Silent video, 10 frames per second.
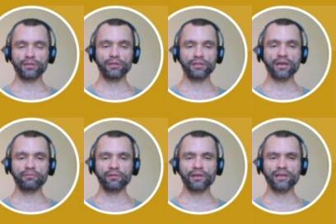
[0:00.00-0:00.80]
dev
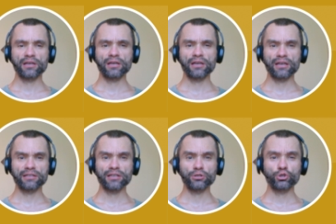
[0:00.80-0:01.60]
dot
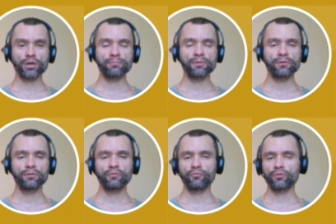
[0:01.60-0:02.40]
S H M
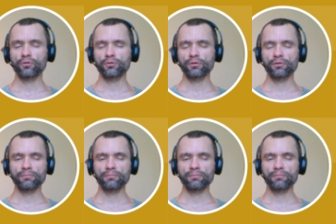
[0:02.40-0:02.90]
for uh,